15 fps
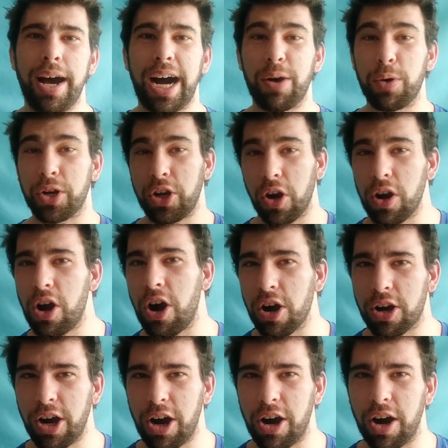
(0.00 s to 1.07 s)
I would go to
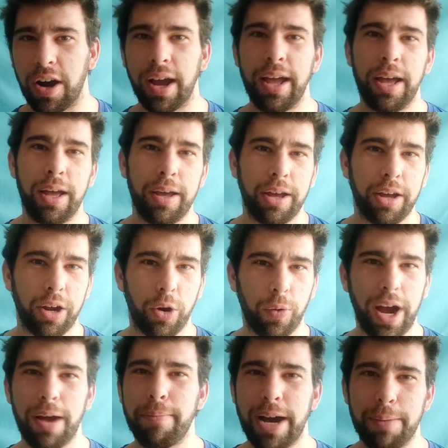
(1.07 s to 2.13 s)
Hong Kong,
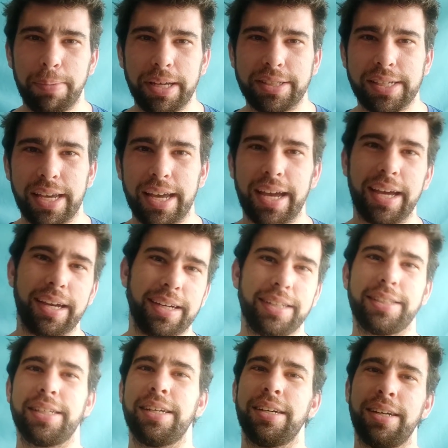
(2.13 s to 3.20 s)
grab my
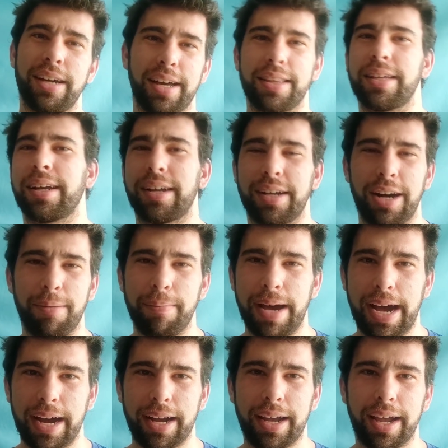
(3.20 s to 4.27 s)
BCAAs, and then come
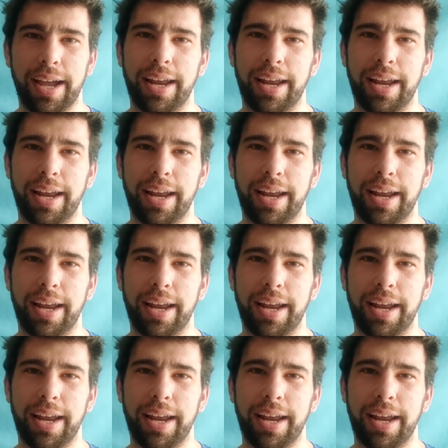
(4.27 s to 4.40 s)
back.